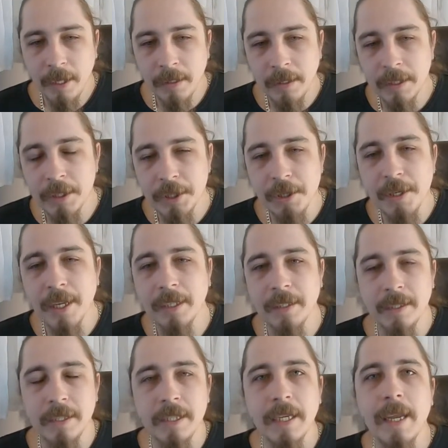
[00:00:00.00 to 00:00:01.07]
Unless you get
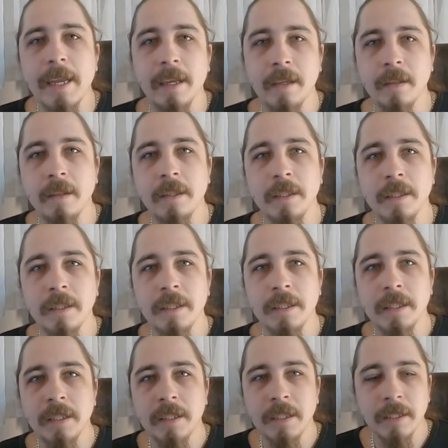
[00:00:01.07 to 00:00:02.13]
a sale,
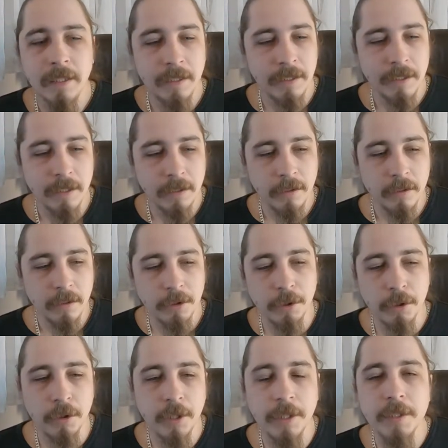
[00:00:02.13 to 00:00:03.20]

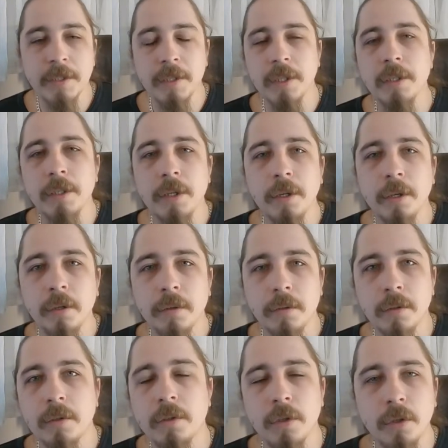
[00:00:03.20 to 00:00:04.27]
just continue
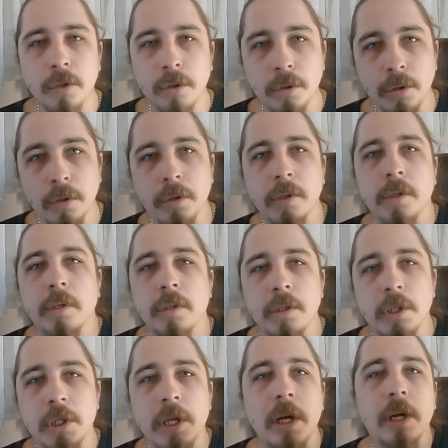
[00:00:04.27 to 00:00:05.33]
to
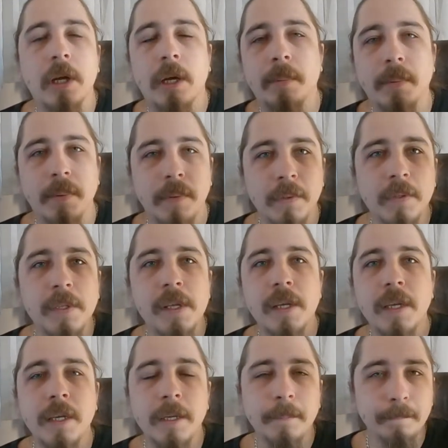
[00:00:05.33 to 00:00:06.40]
stock up
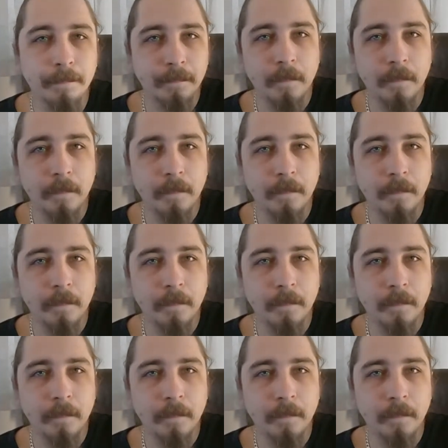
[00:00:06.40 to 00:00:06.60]
the